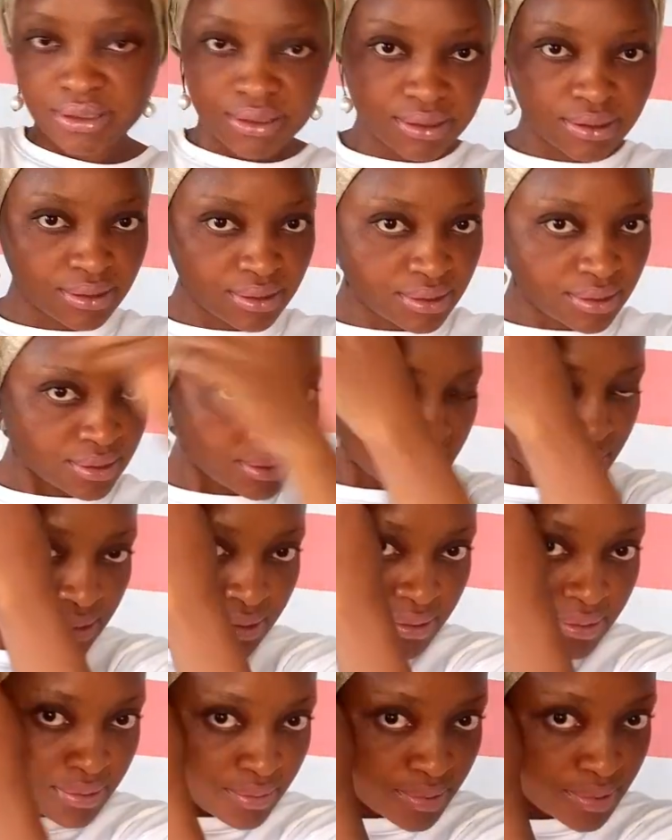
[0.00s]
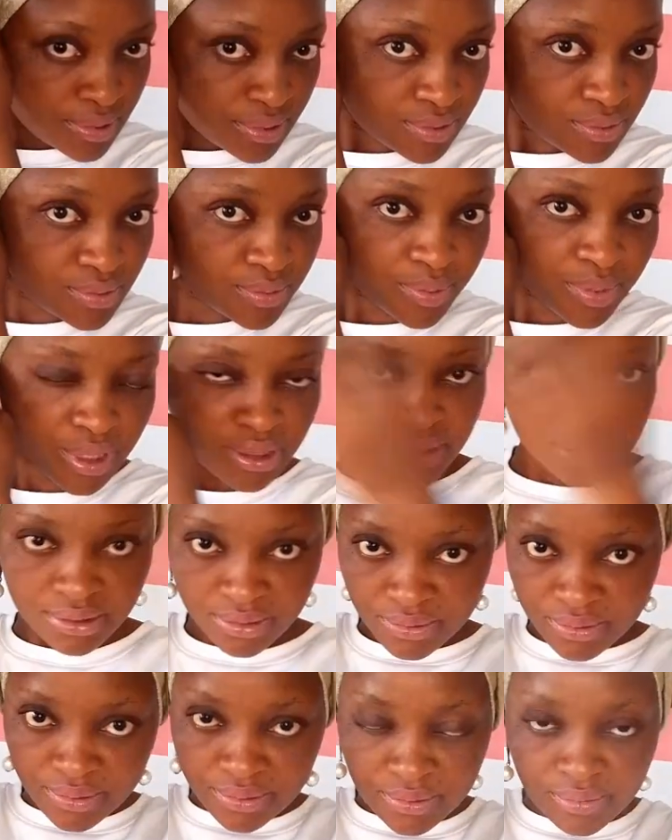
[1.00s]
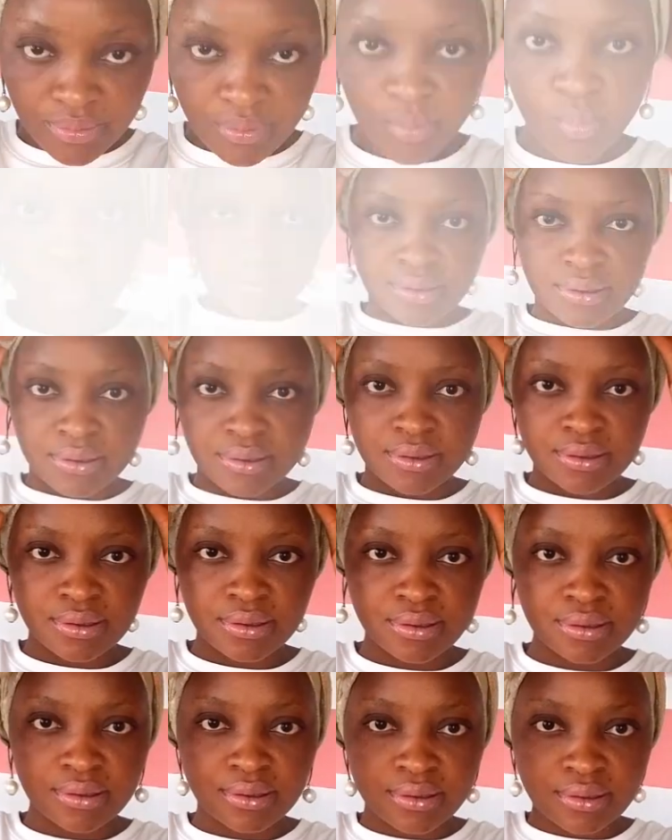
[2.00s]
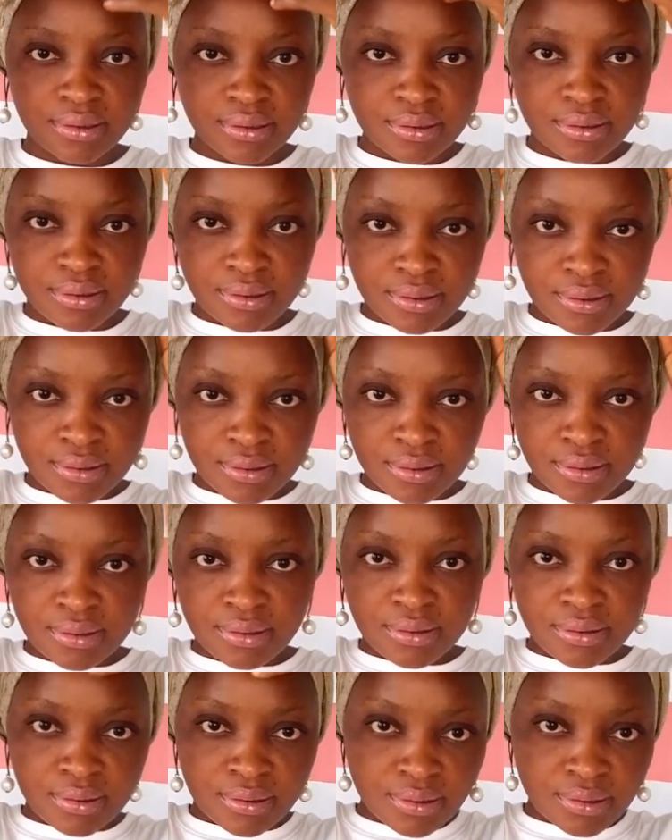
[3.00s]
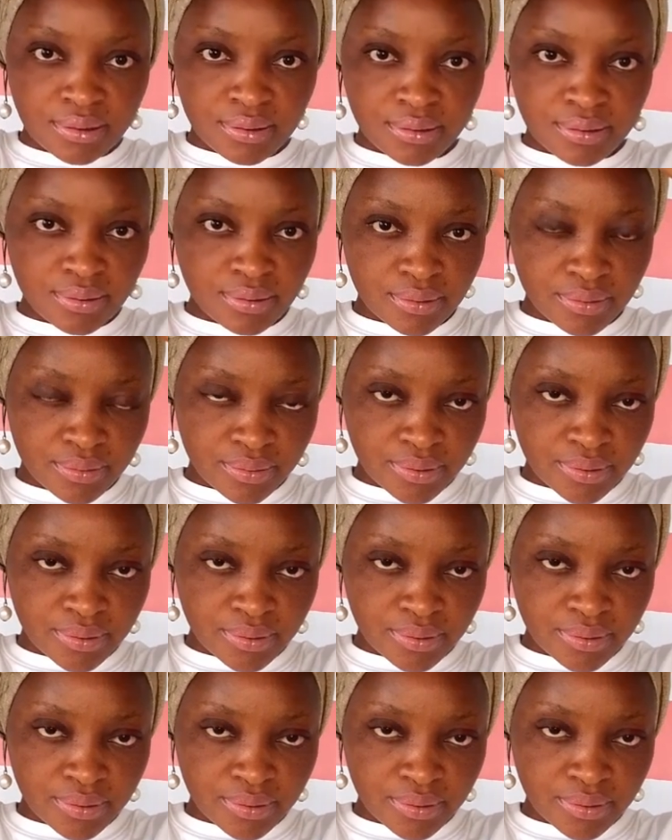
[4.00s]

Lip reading: So I'll adjust this side as well. Then this